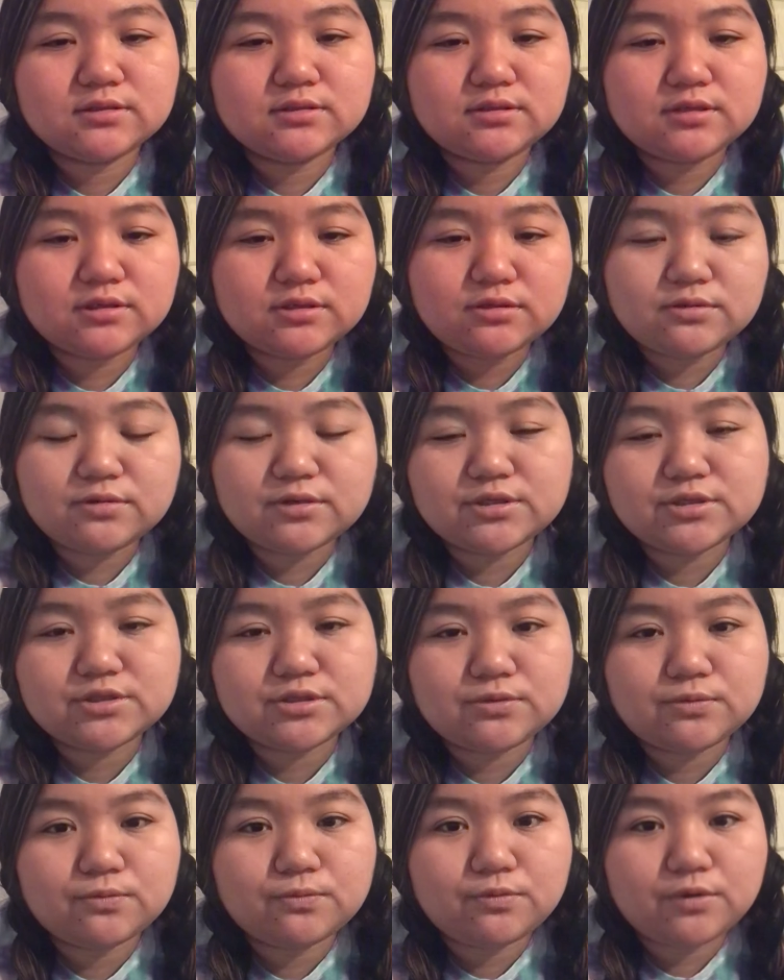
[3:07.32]
Third
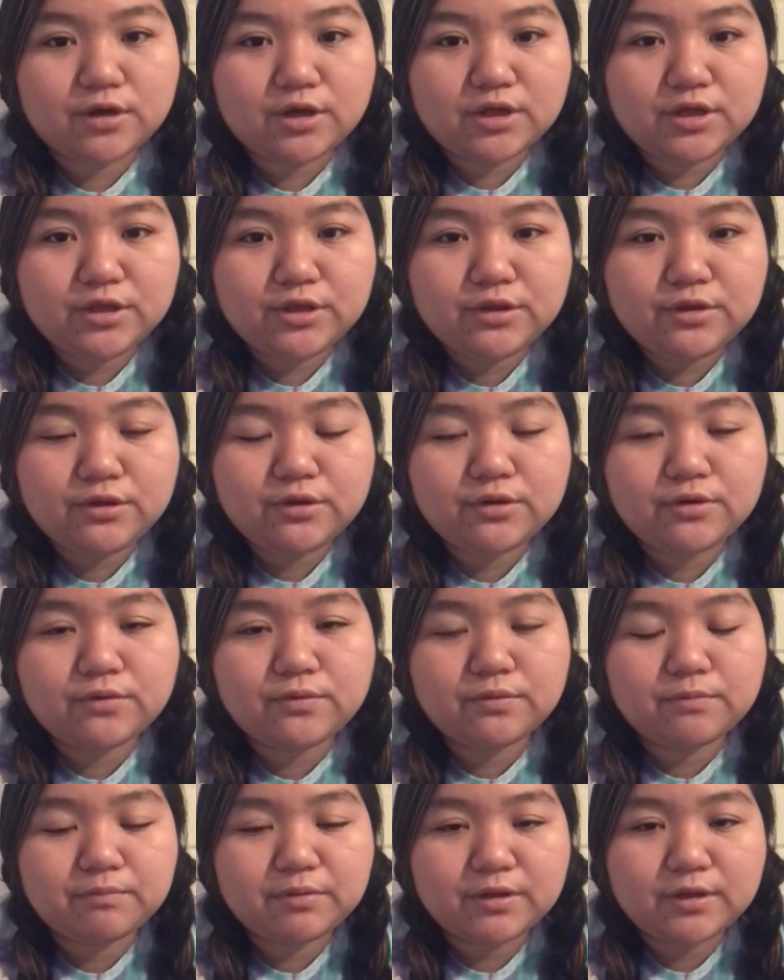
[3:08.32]
question, why
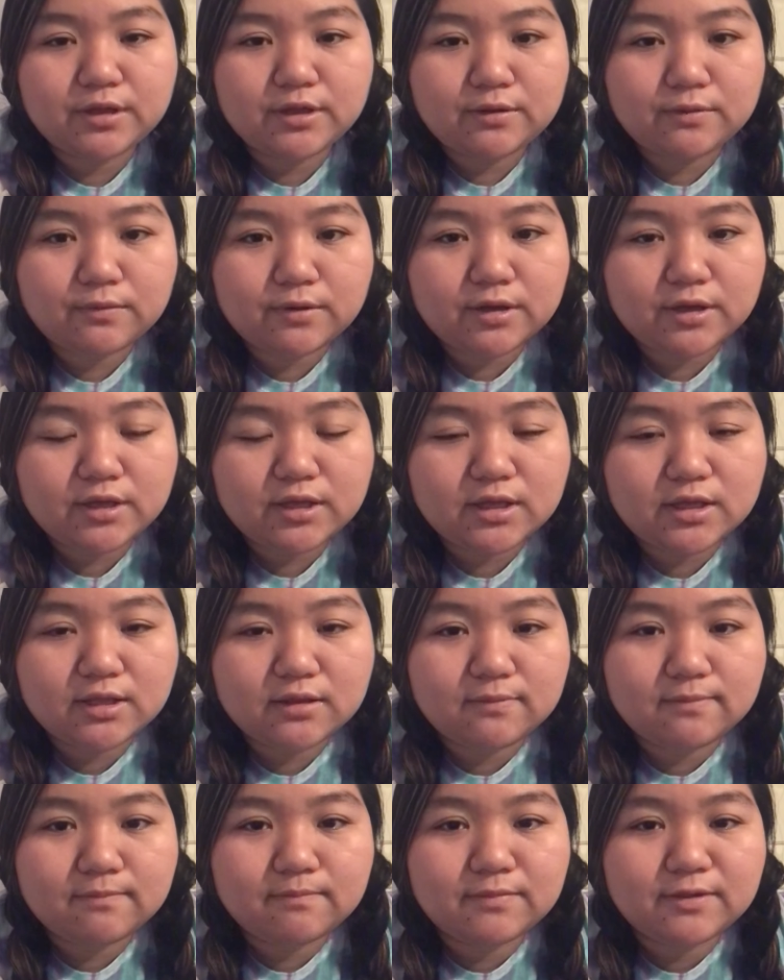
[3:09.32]

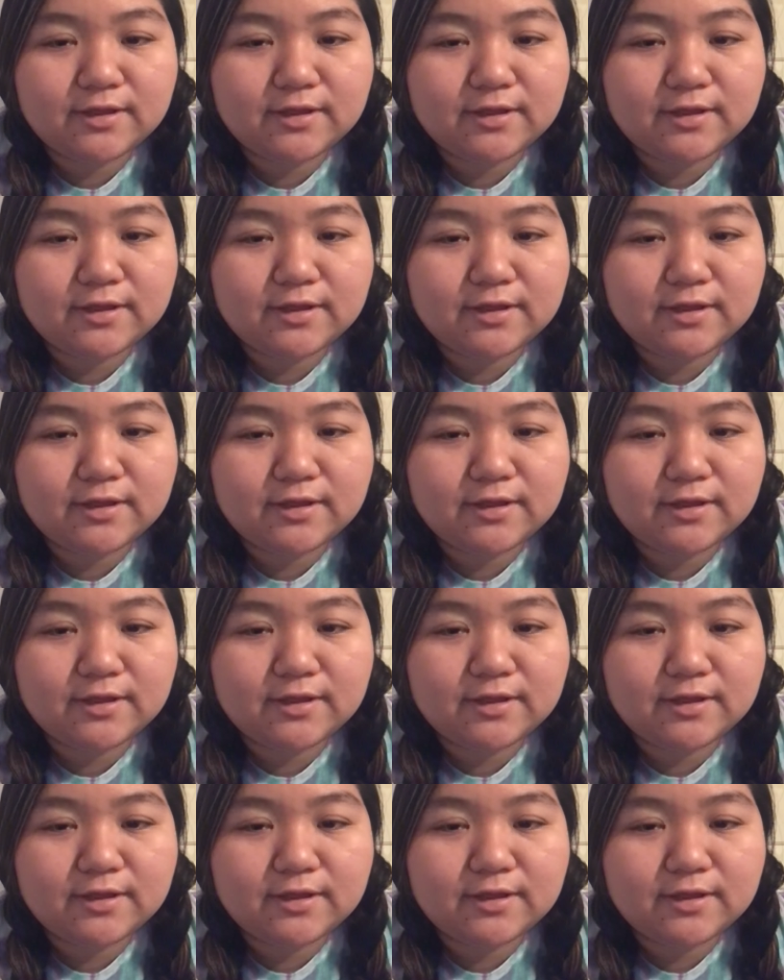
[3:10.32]
Ian